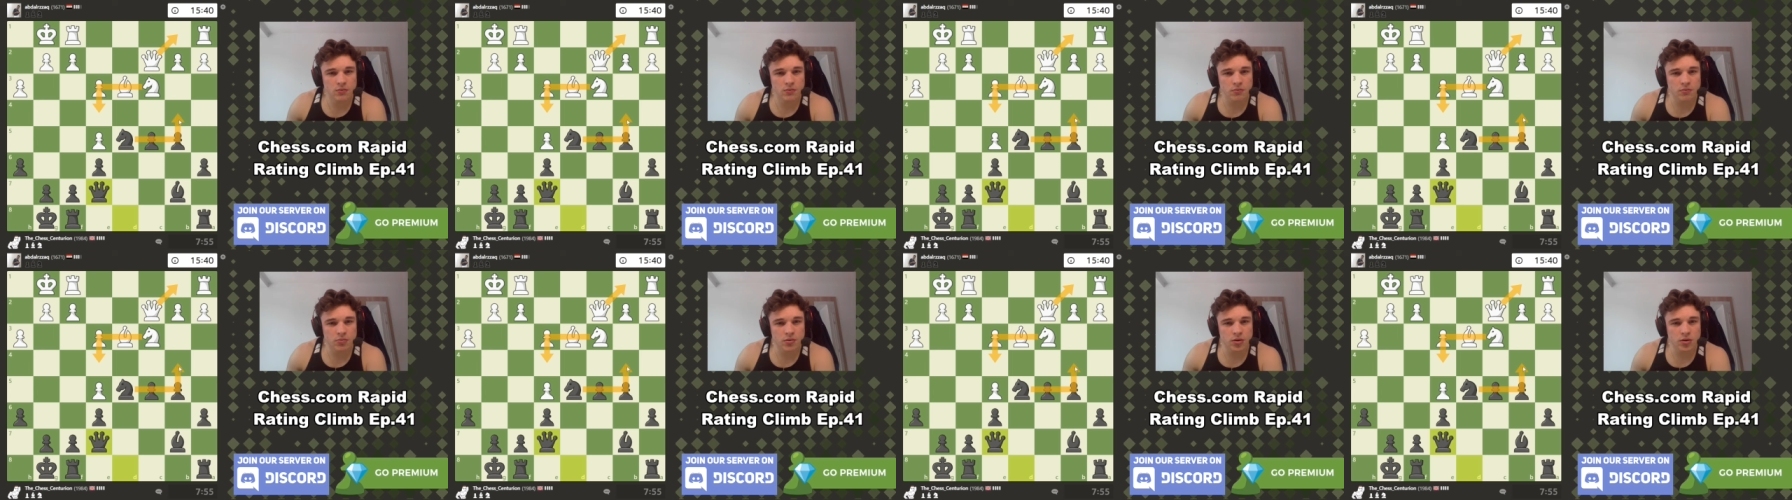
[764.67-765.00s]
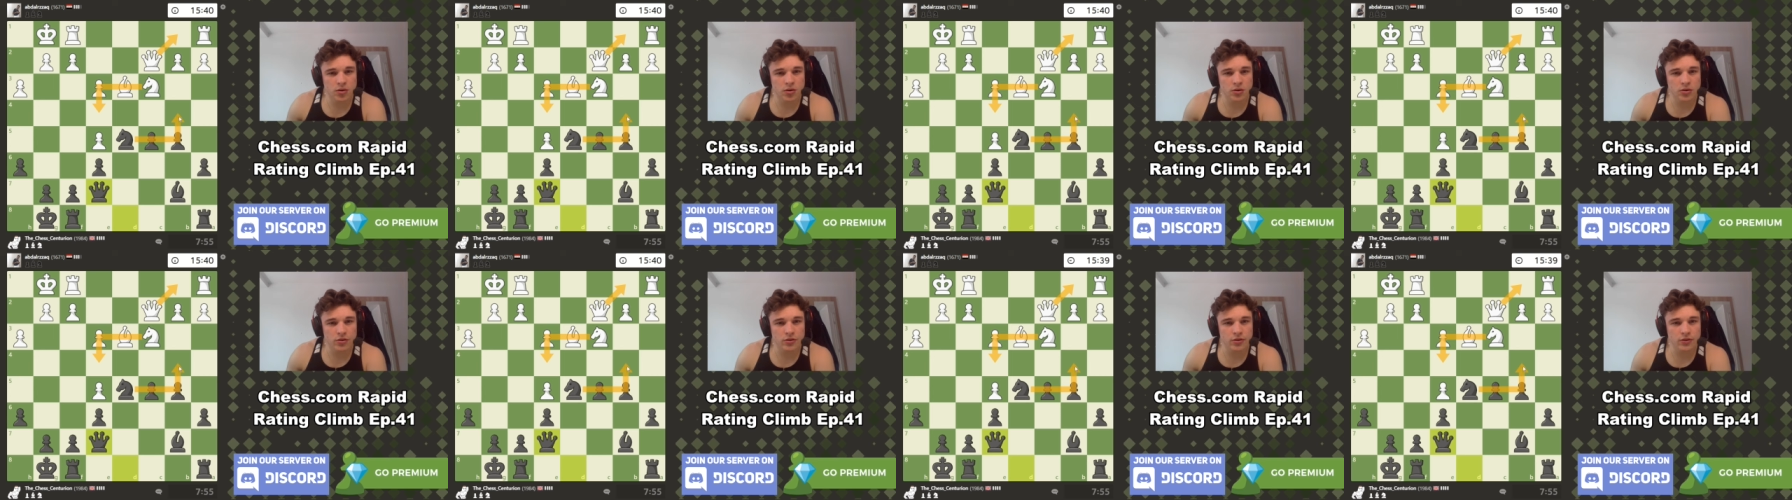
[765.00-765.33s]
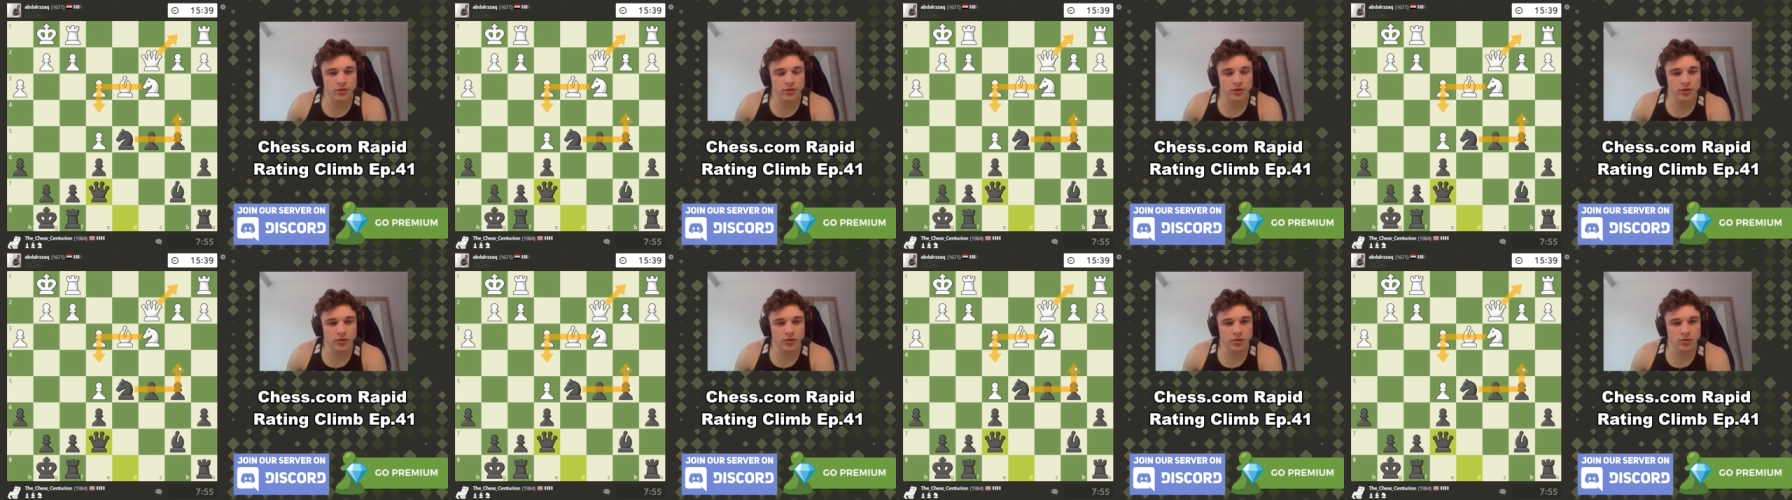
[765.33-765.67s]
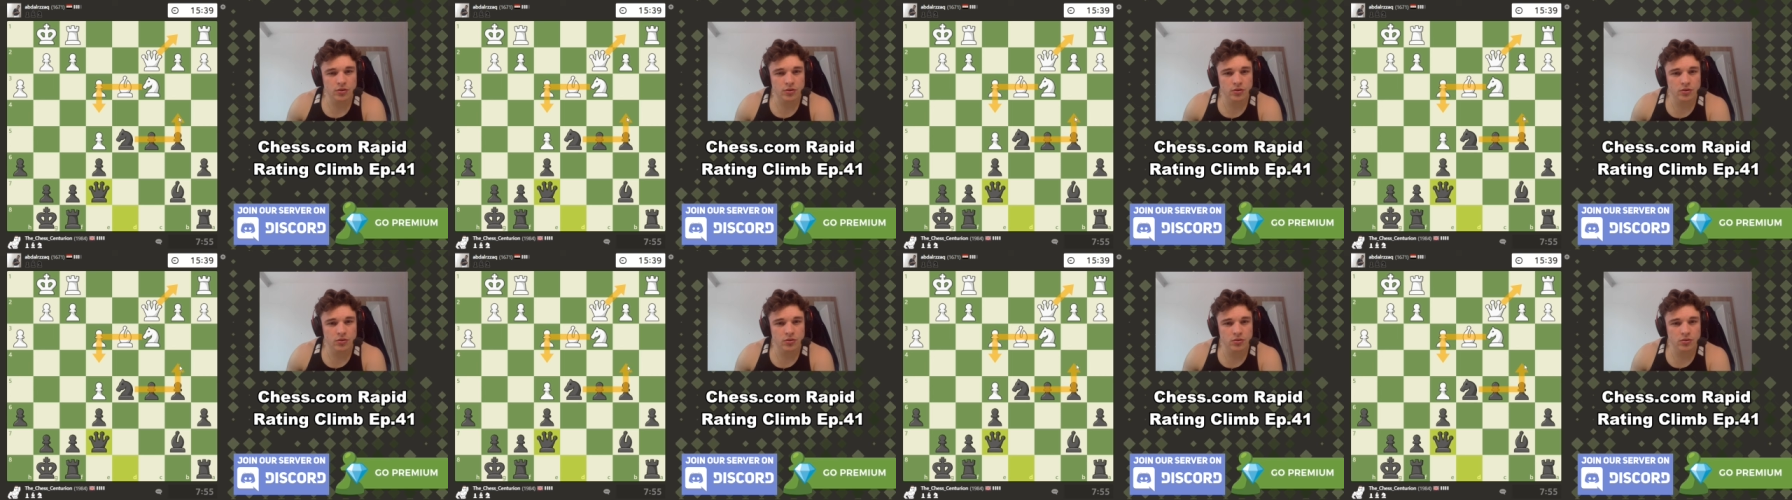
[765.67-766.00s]
but
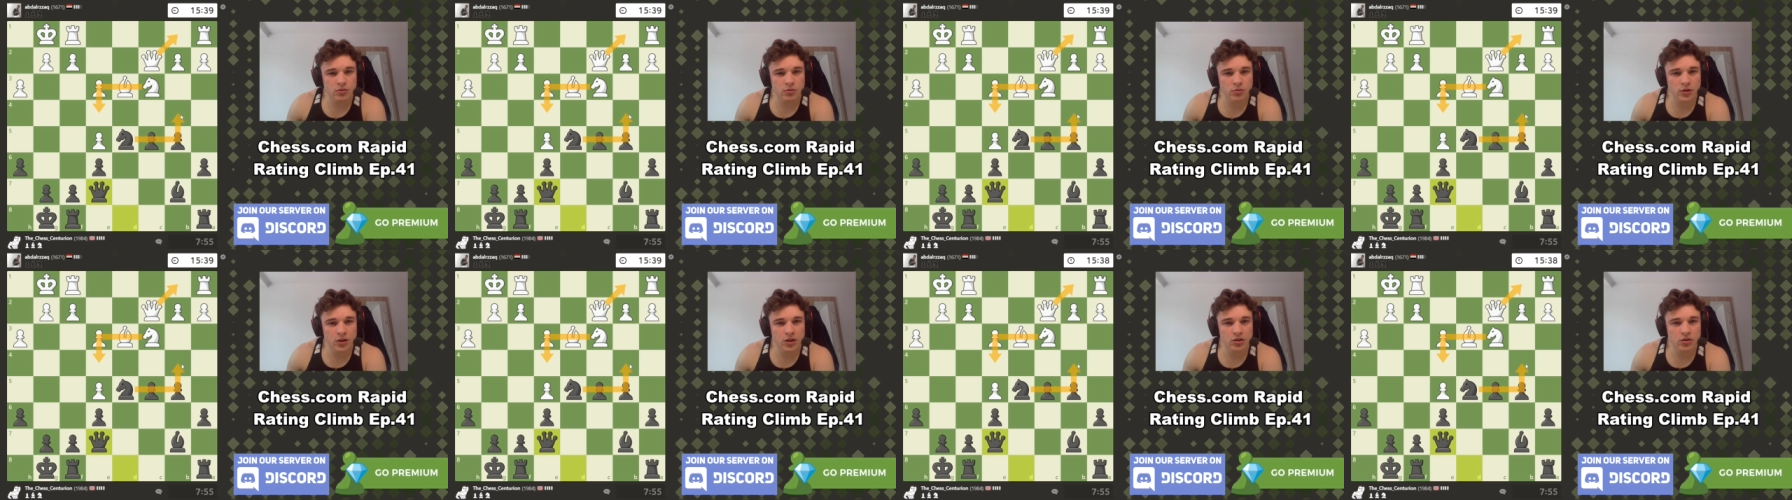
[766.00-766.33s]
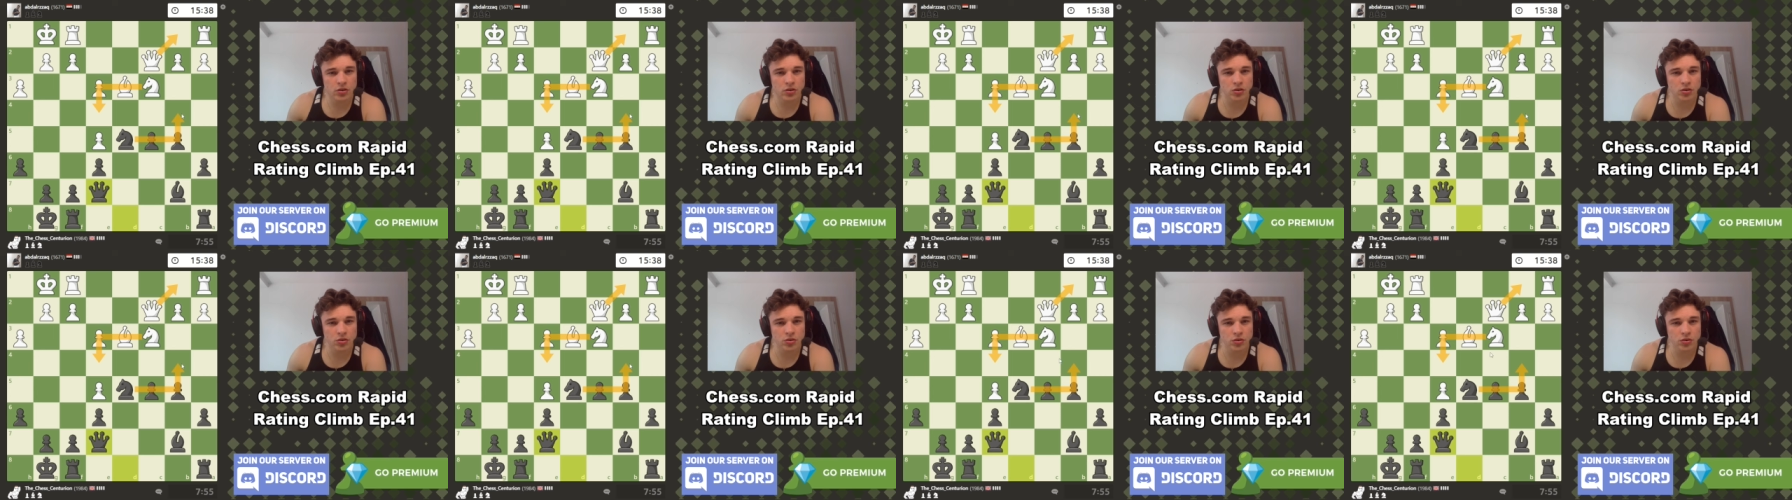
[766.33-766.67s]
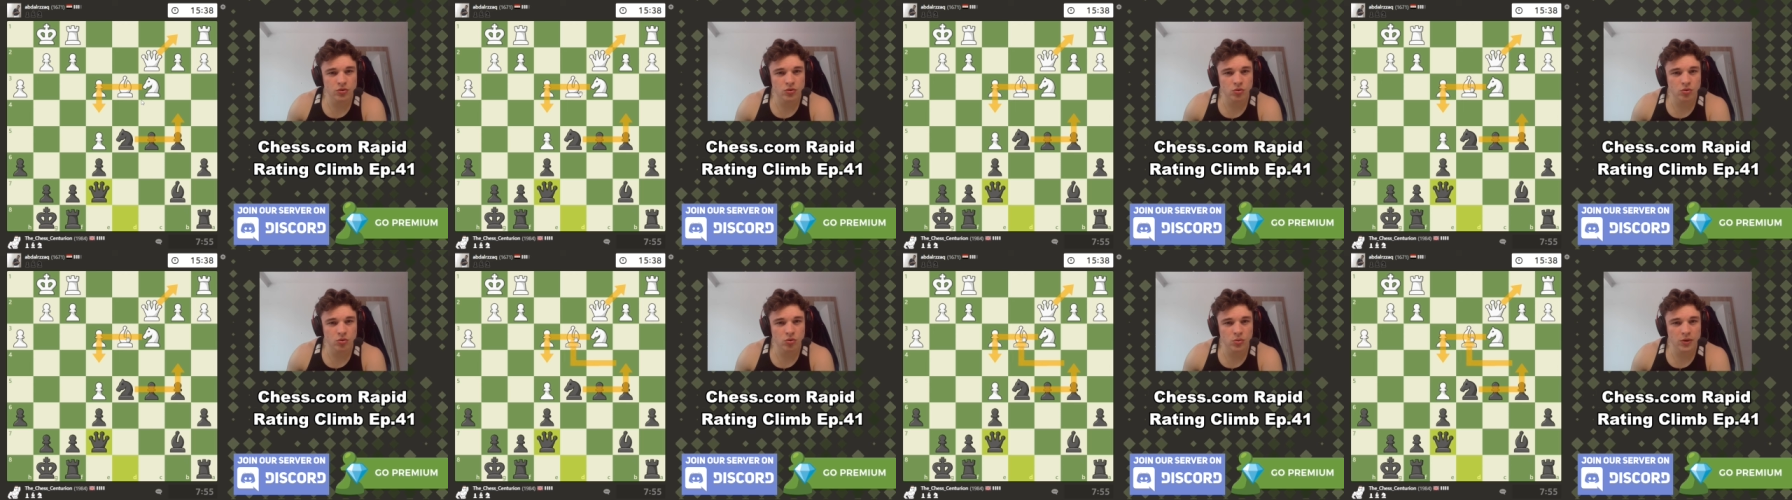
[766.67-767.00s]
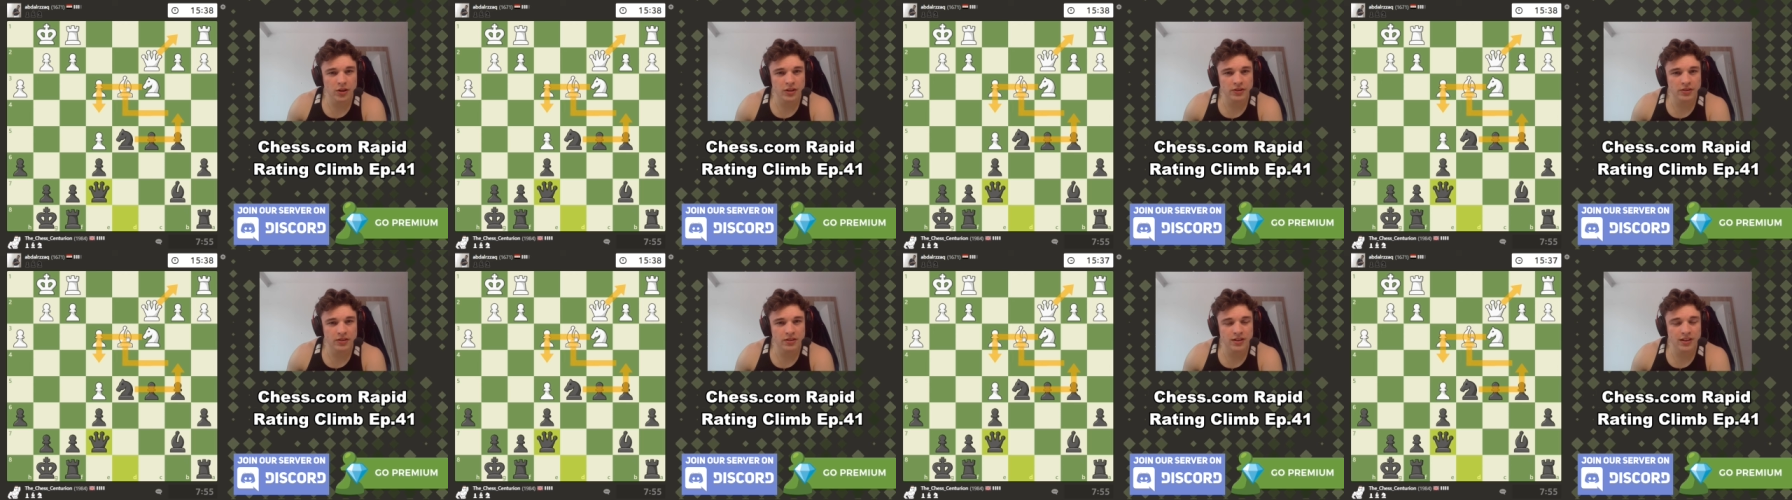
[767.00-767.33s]
we could
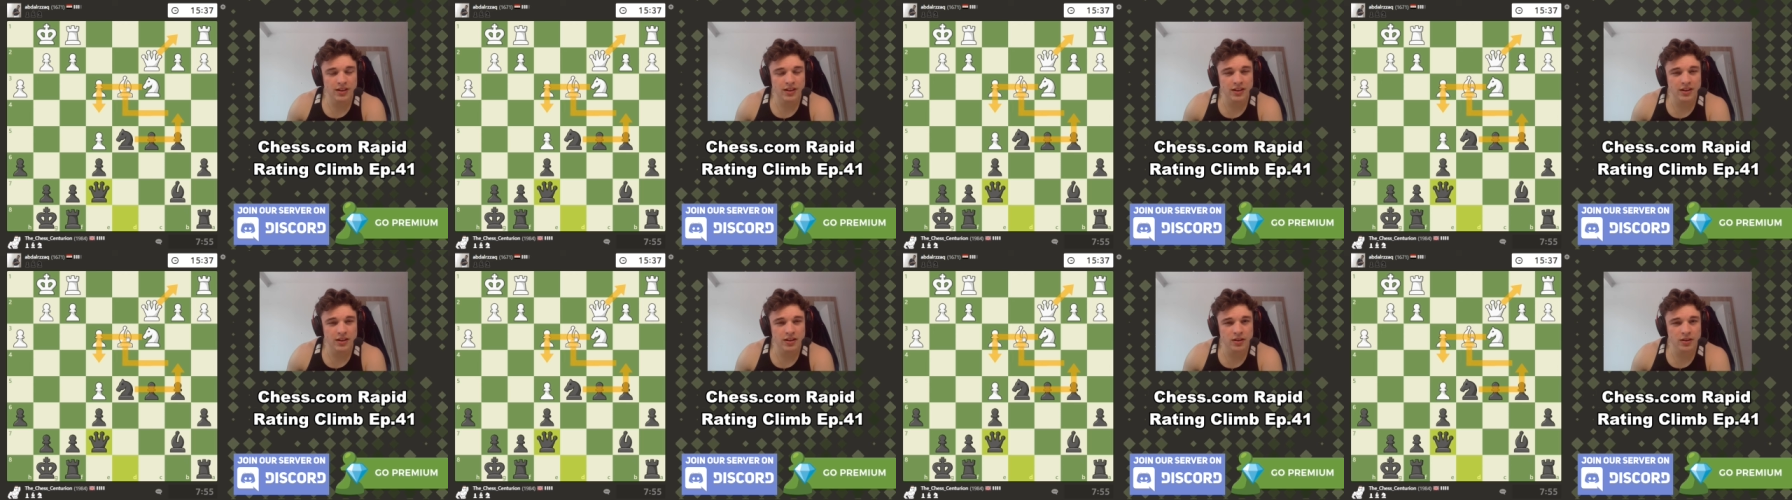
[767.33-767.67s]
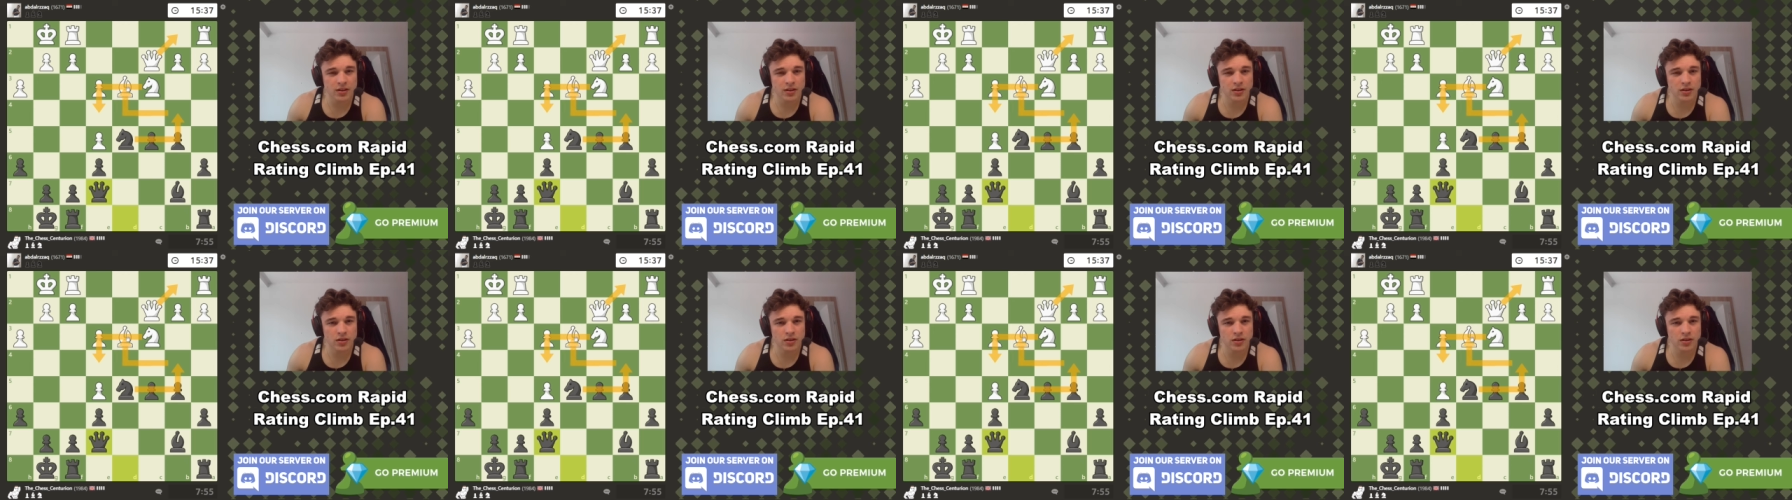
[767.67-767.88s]
always take,